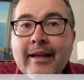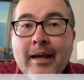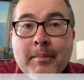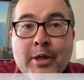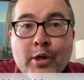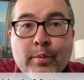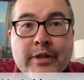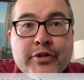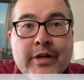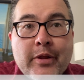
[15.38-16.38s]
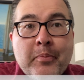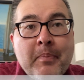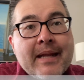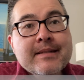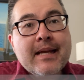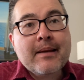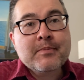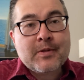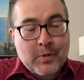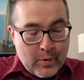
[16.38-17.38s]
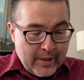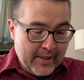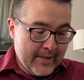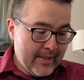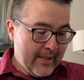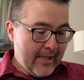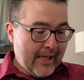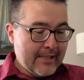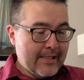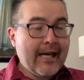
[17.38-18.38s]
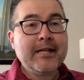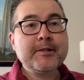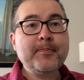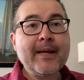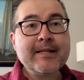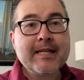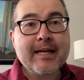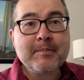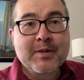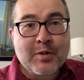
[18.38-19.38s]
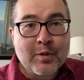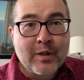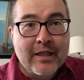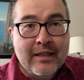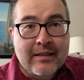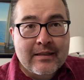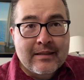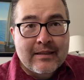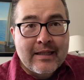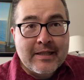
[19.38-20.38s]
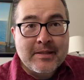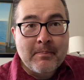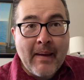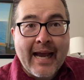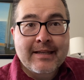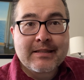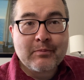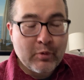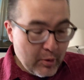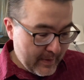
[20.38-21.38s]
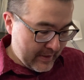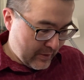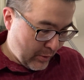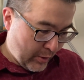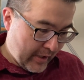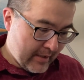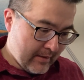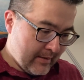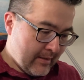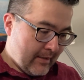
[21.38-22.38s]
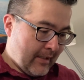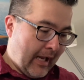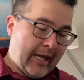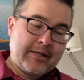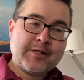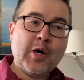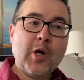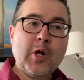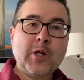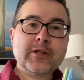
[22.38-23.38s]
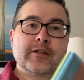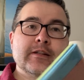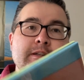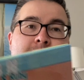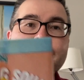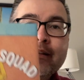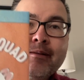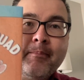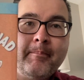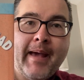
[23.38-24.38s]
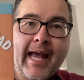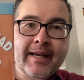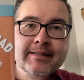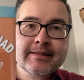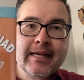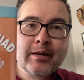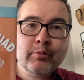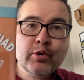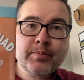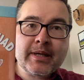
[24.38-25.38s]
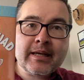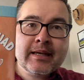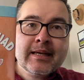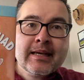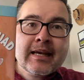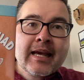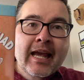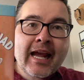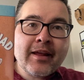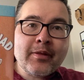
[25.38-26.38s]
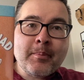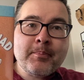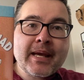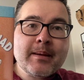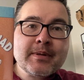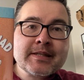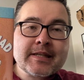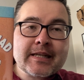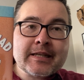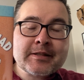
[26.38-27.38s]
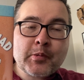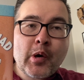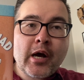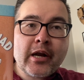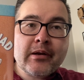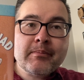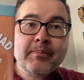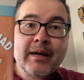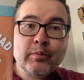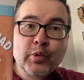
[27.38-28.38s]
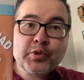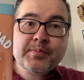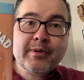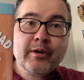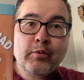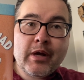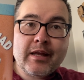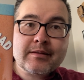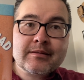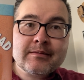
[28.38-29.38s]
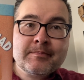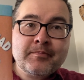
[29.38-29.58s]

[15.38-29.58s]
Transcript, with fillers: and I'm here to read you another bedtime story. And tonight's bedtime story is a Max and Ruby story, and it's called Max and Ruby and the Babysitting Squad by Rosemary Wells.